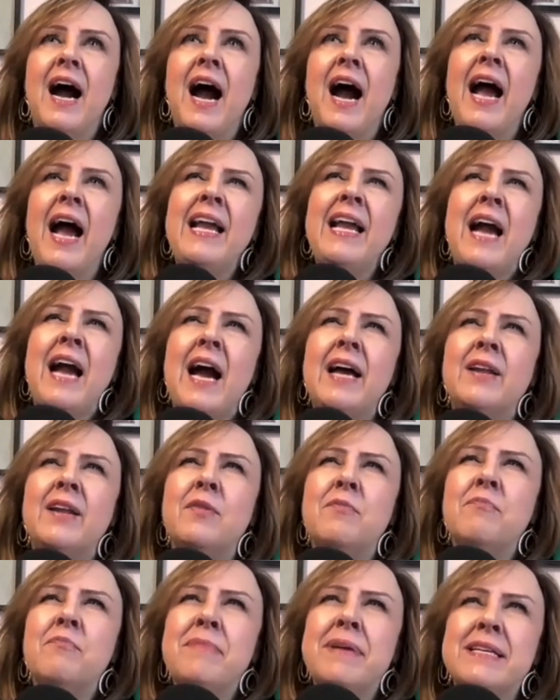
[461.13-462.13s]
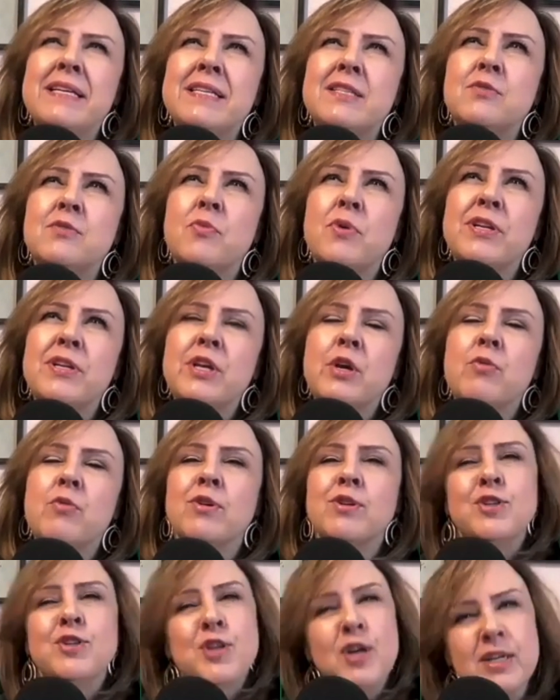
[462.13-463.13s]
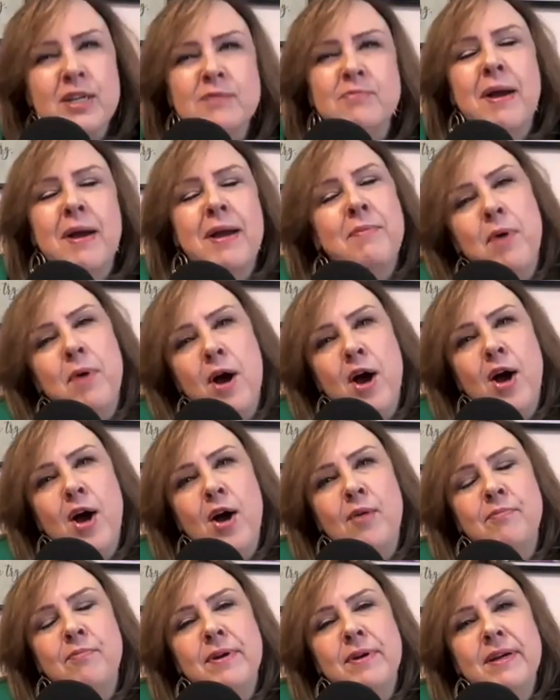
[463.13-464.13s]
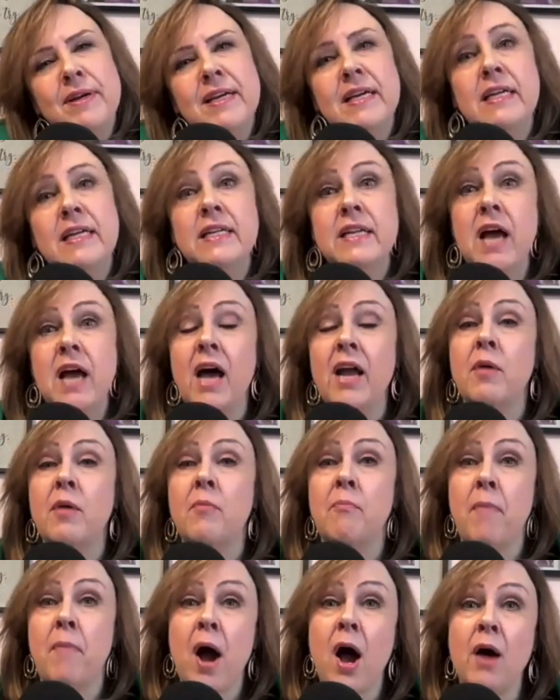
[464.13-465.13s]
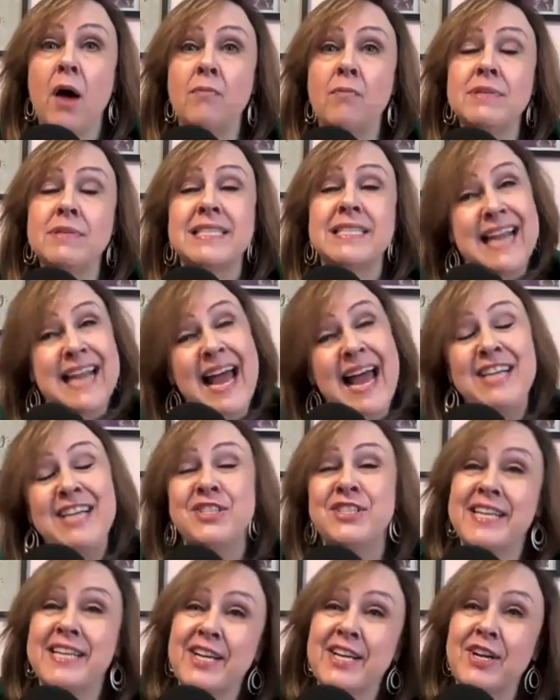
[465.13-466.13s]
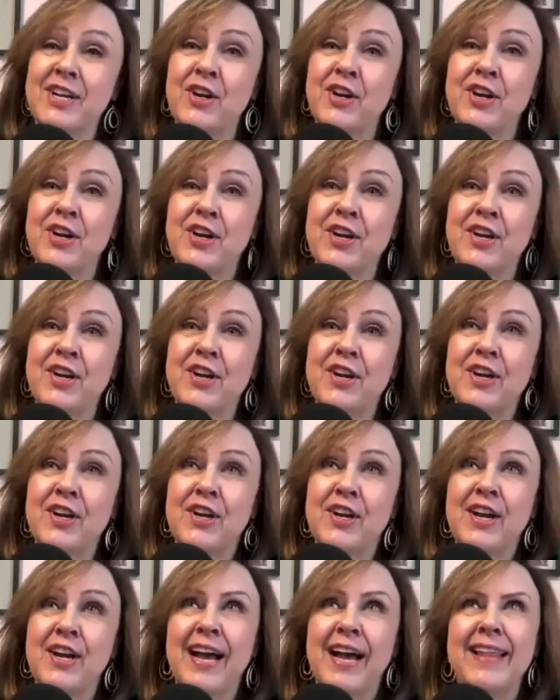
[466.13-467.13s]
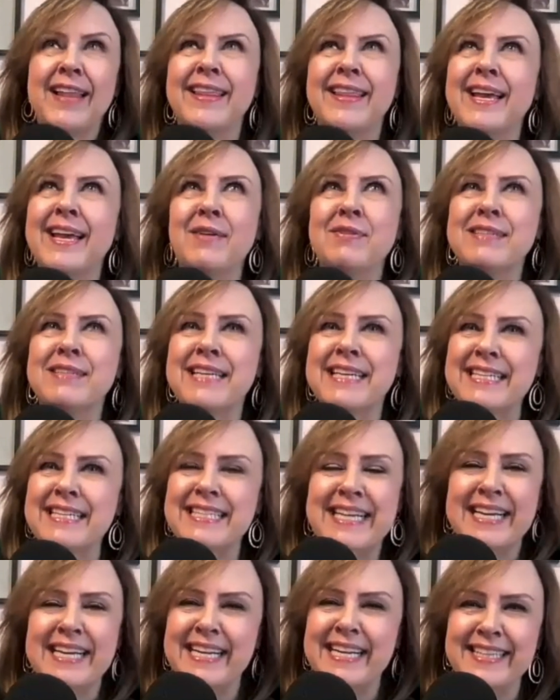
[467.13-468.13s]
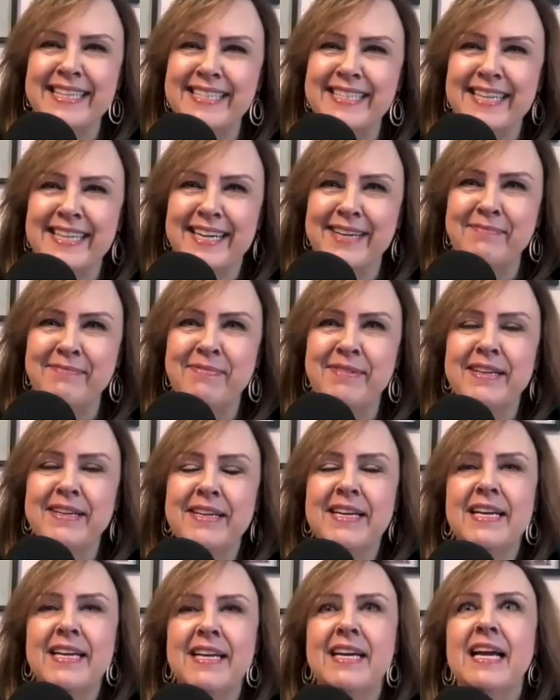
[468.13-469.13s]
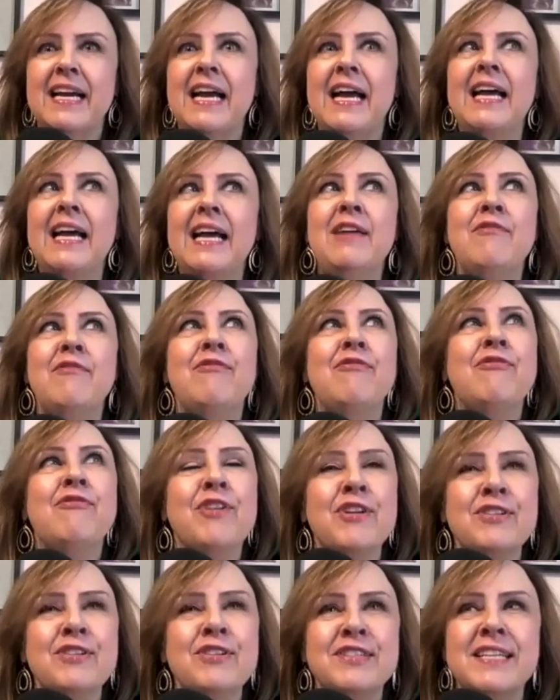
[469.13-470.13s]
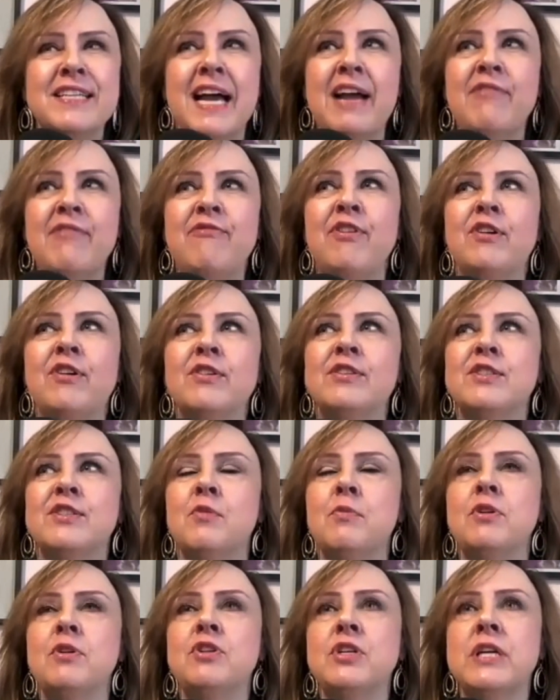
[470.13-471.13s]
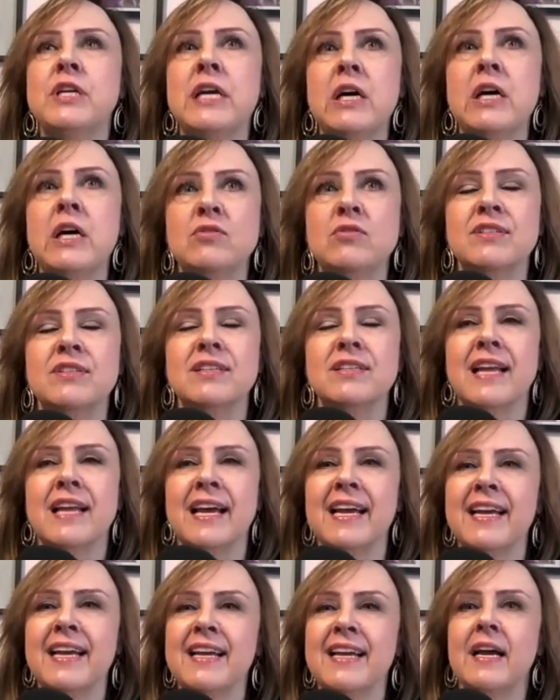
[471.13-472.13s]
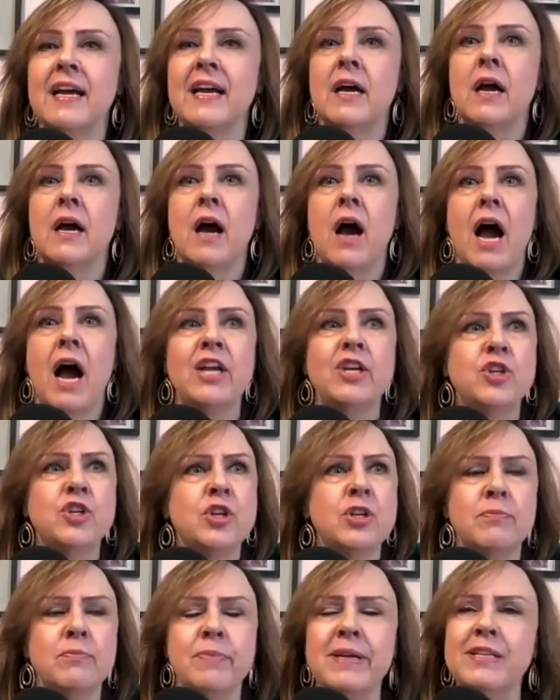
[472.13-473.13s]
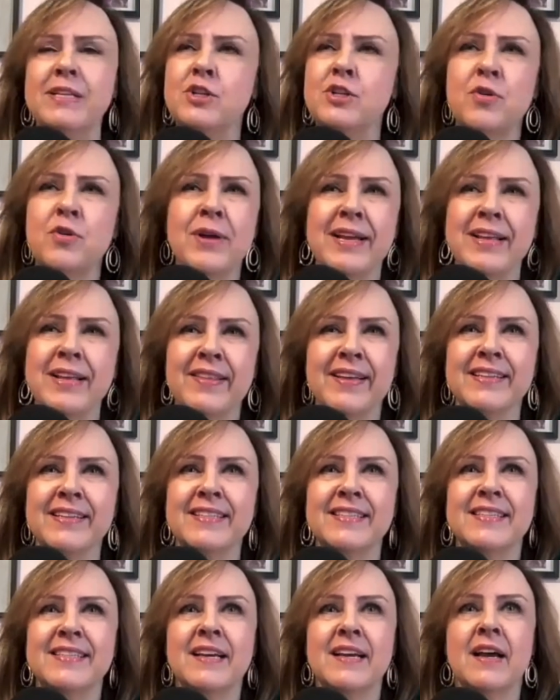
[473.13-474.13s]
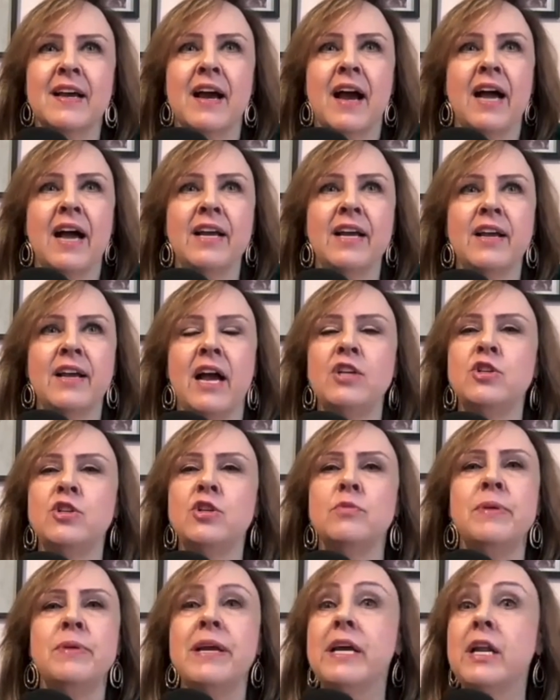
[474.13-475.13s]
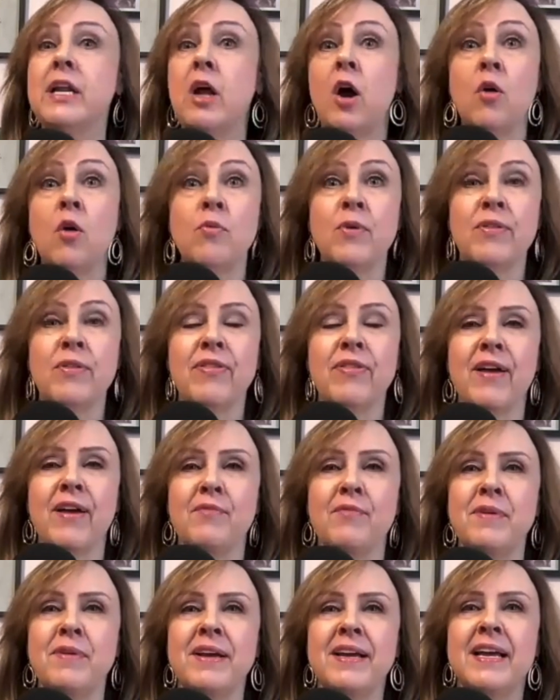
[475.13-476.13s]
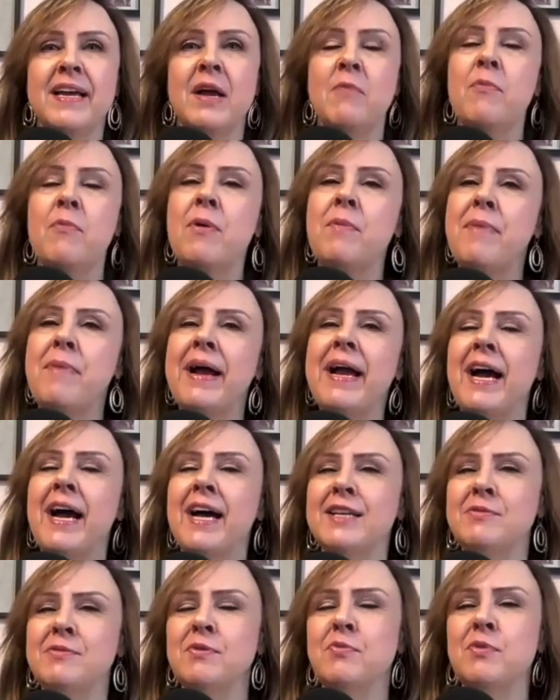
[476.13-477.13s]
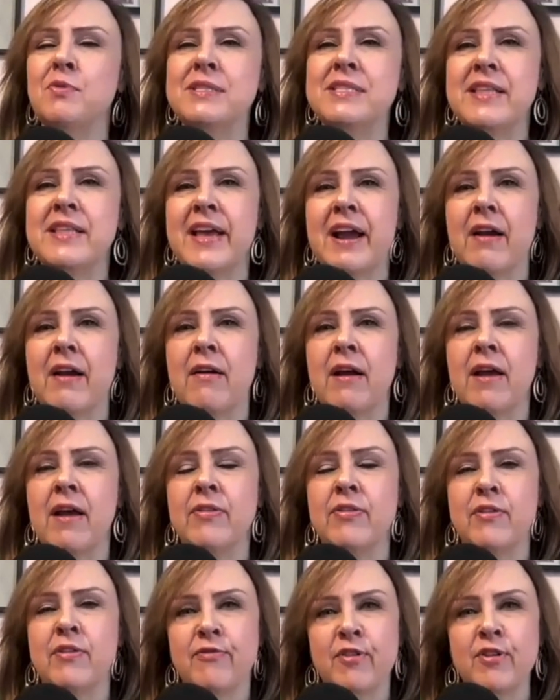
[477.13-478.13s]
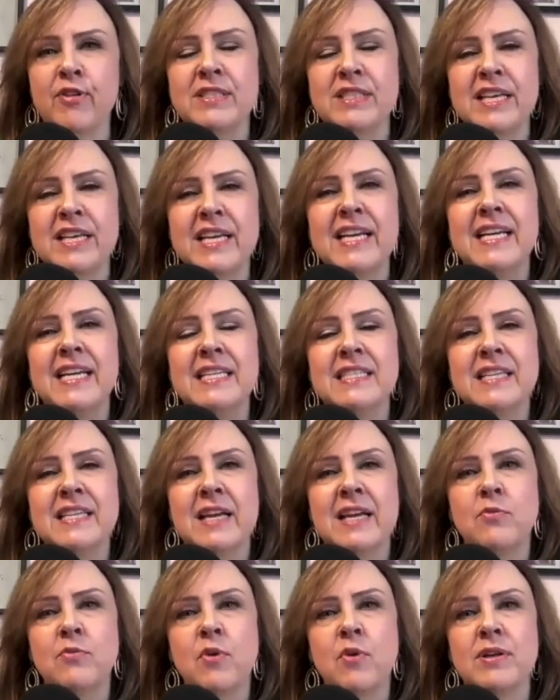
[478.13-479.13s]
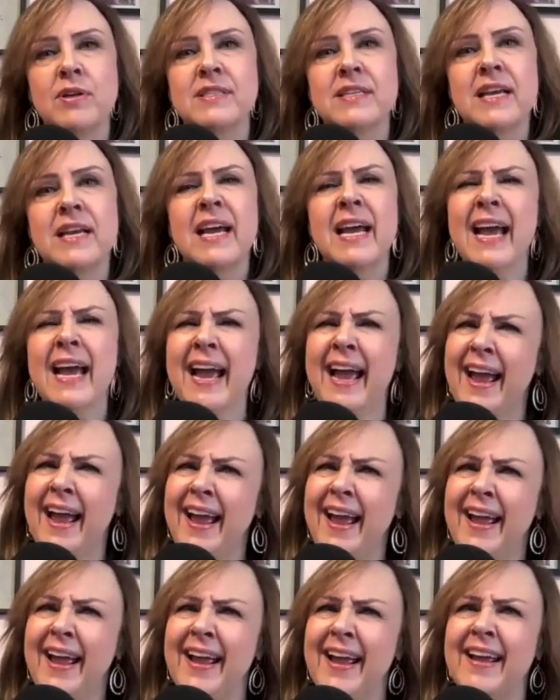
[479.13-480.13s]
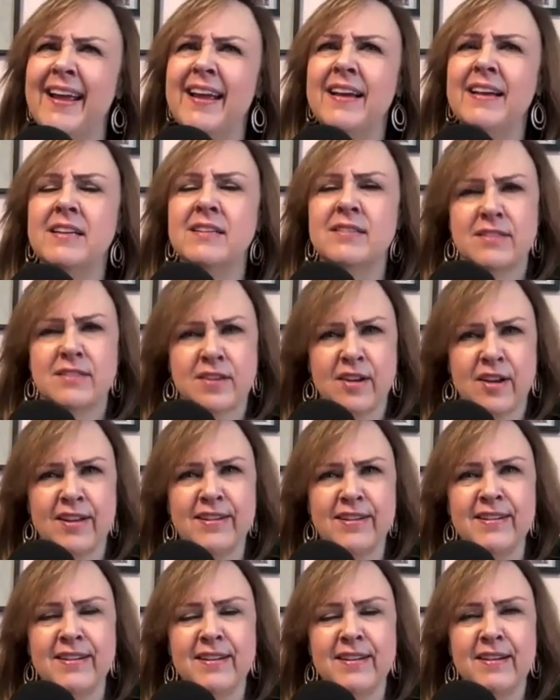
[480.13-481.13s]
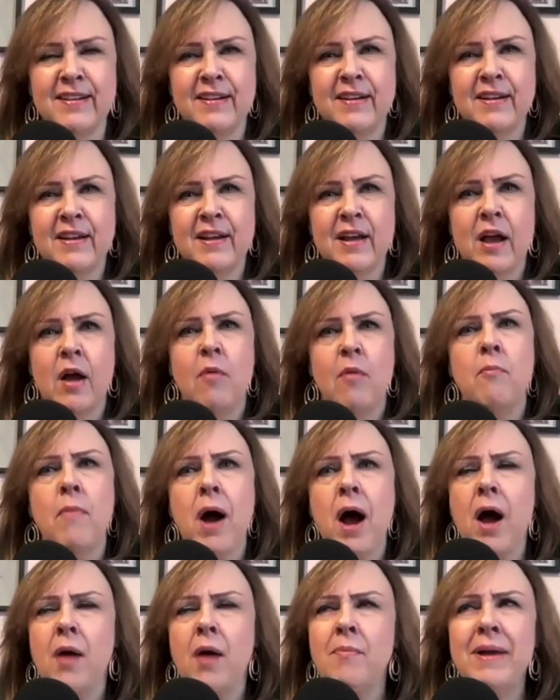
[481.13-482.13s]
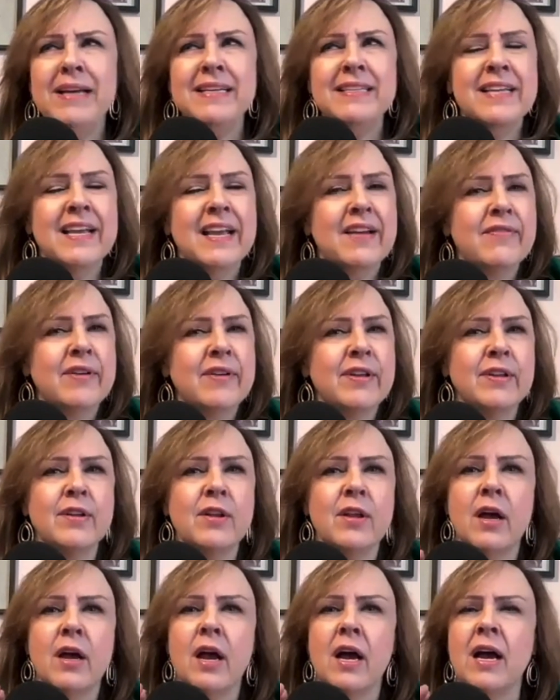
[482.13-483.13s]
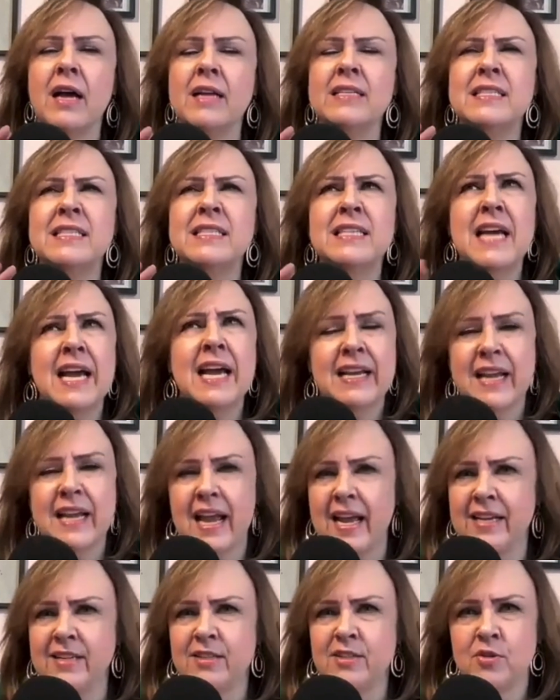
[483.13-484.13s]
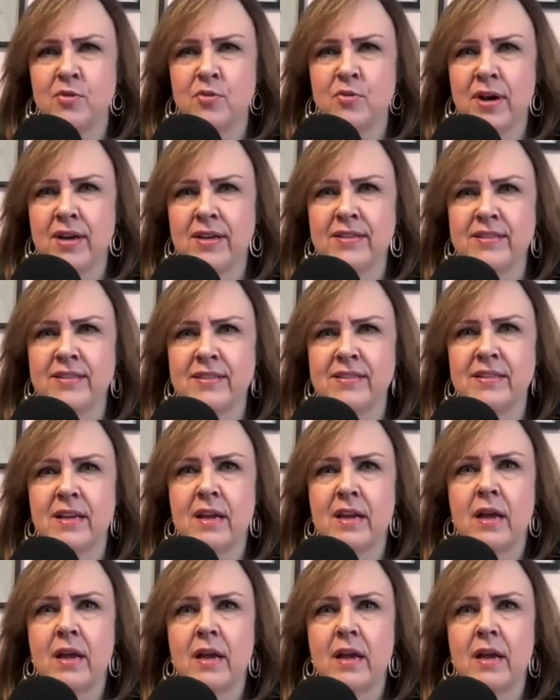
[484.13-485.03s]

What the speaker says: I kind of miss when you were just my mom, not a mom/singer." I think he was like 10 at the time. And at first I felt so much guilt, like I shouldn't be doing this. I should be at home with them. But my husband was there, and the first thing he said was, "Hey, son, mom has given a decade to us